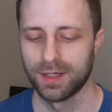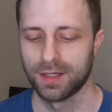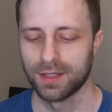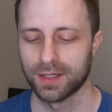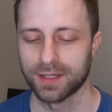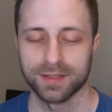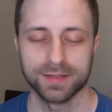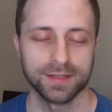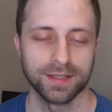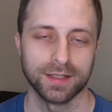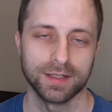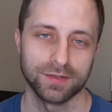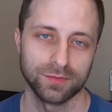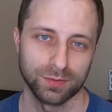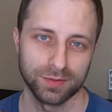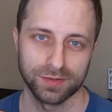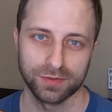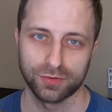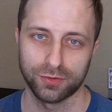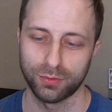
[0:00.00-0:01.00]
like I said, this
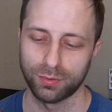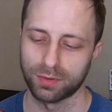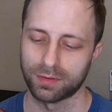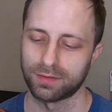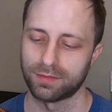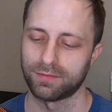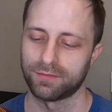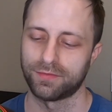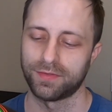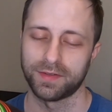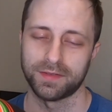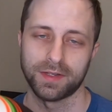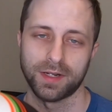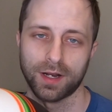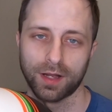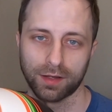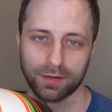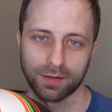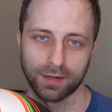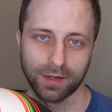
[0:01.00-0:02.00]
was a $250
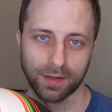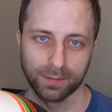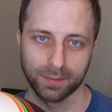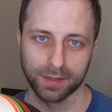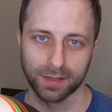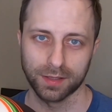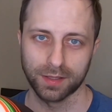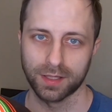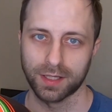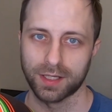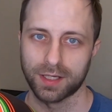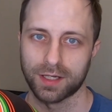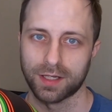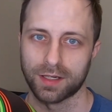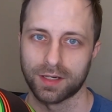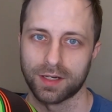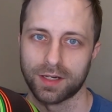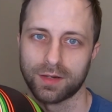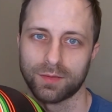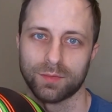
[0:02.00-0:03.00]
helmet
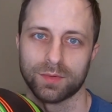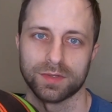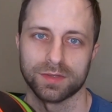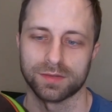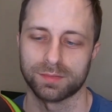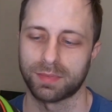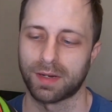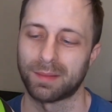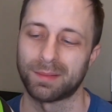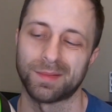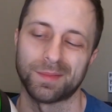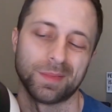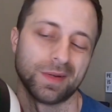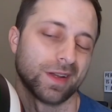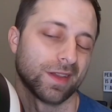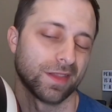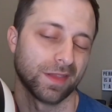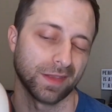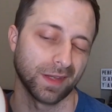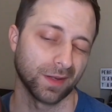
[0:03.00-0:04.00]
and it was probably
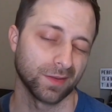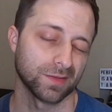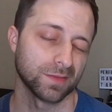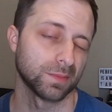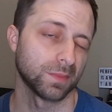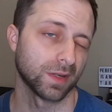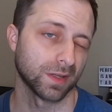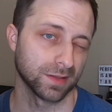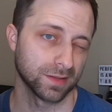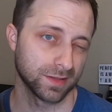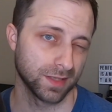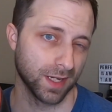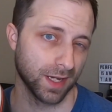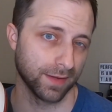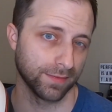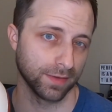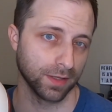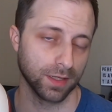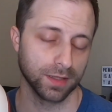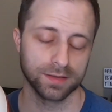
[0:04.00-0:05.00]
about $1,000 to have
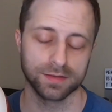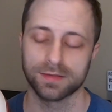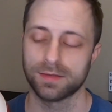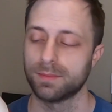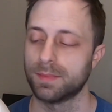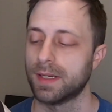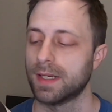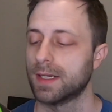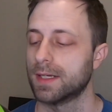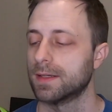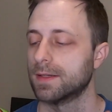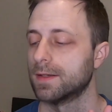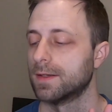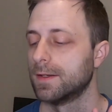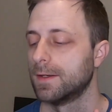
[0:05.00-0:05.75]
it custom painted.